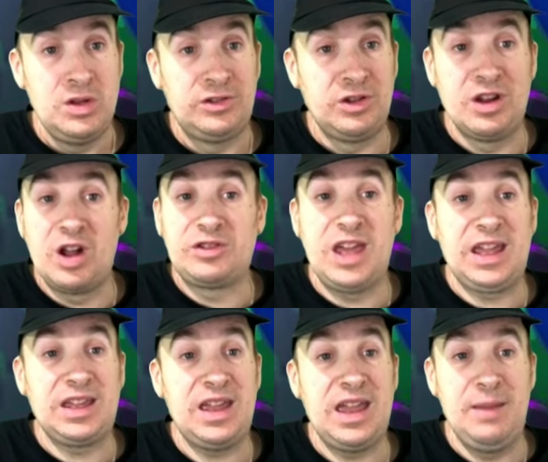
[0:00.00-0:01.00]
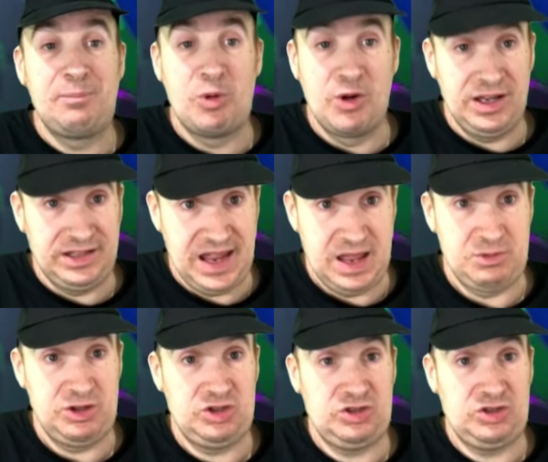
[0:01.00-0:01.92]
so you don't take hit point damage.